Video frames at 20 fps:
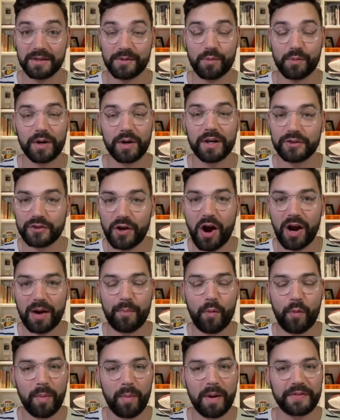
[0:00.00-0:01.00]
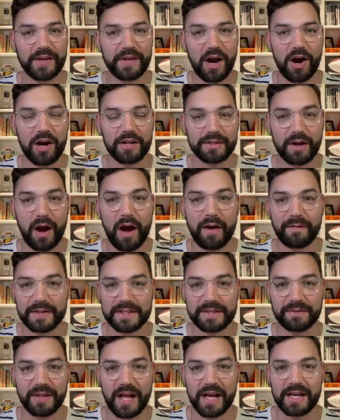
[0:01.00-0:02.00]
we're going to talk more about the
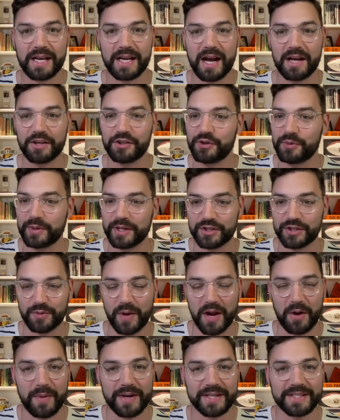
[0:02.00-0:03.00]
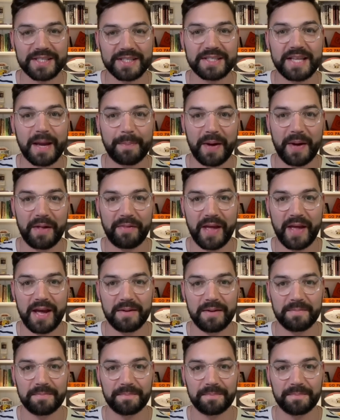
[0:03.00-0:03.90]
offensive line continuity, so I don't want to step on that.